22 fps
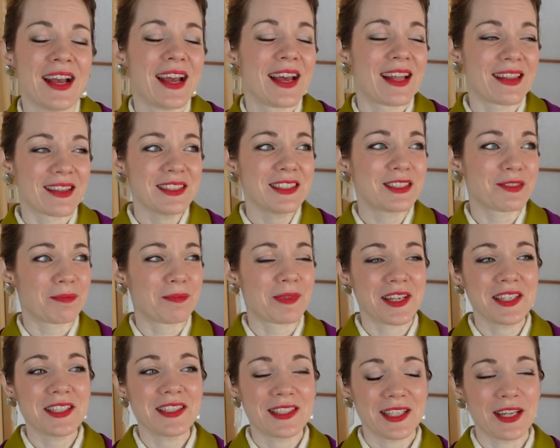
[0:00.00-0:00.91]
At least the
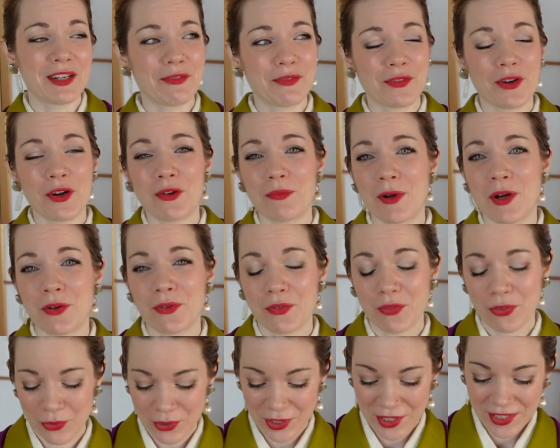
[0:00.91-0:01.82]
blades have
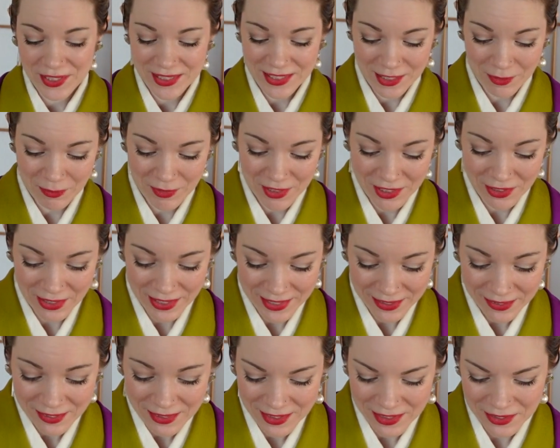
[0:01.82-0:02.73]
about 30 centimeter
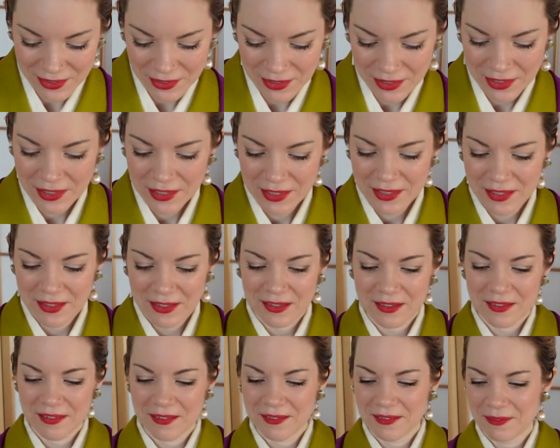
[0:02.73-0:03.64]
length,
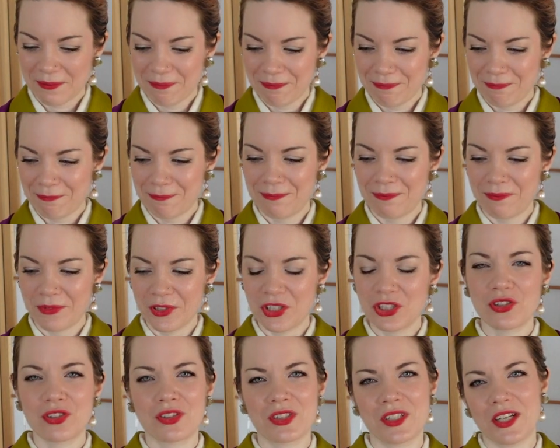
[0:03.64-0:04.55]

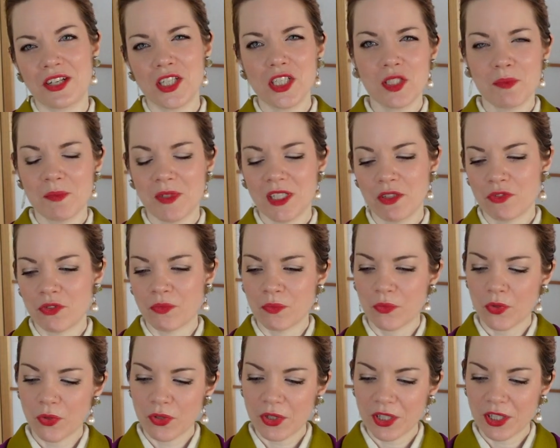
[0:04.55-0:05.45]
which scares me
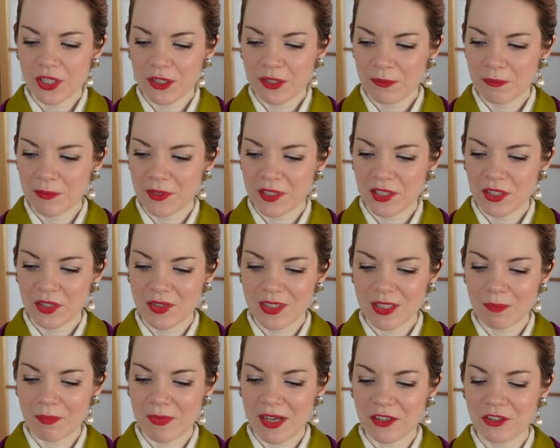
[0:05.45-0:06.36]
even more
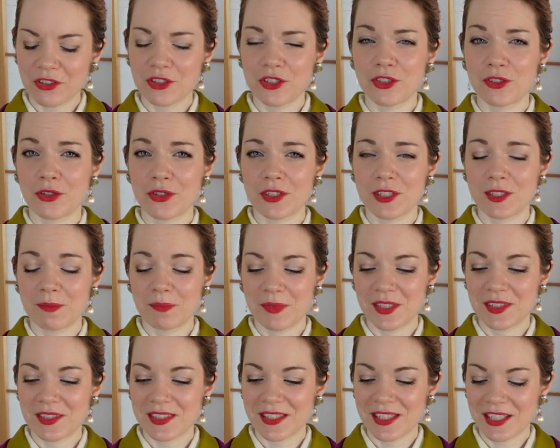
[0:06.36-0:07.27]
because I'm actually not a
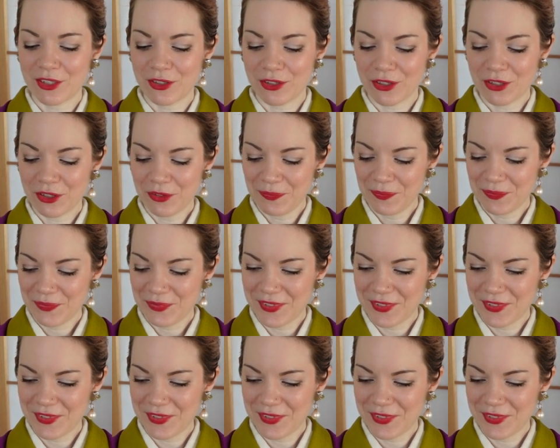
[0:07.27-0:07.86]
speed skater.